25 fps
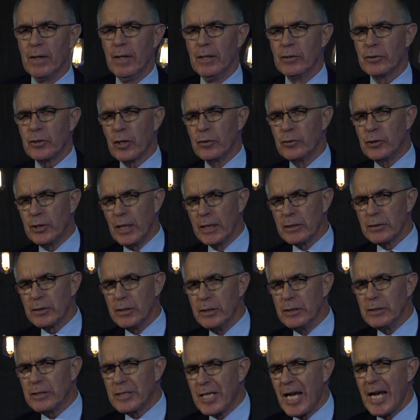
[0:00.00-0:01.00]
So just
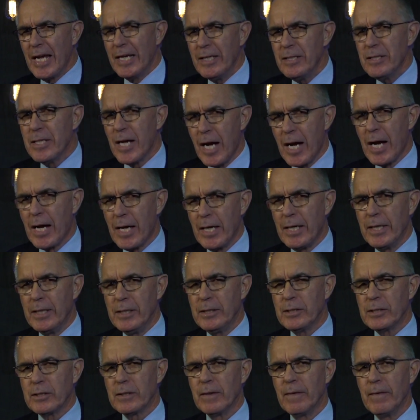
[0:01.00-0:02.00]
in 10
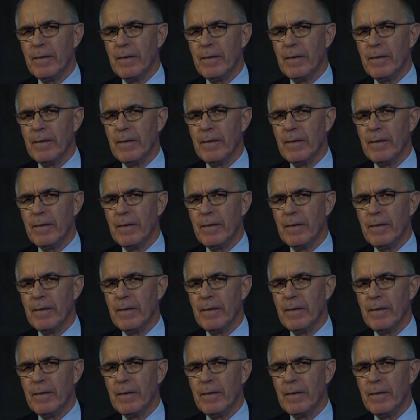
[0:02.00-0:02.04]
days,